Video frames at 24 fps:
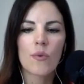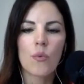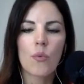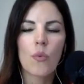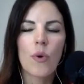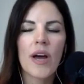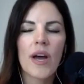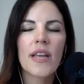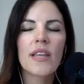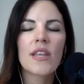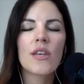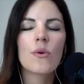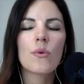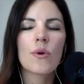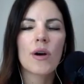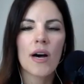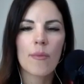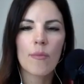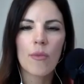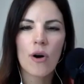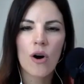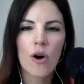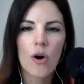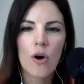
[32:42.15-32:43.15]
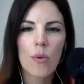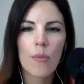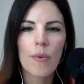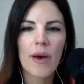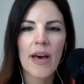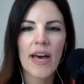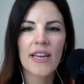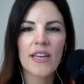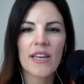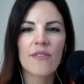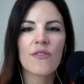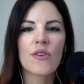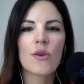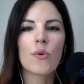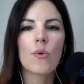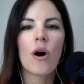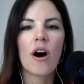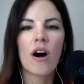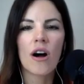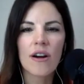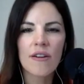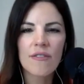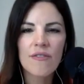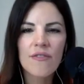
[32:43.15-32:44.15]
when you come home and if you
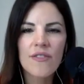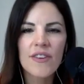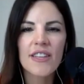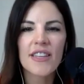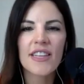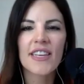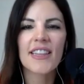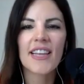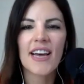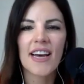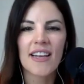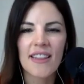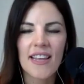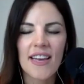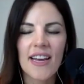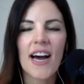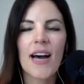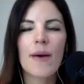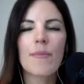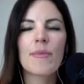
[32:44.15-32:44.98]
are feeling that, like,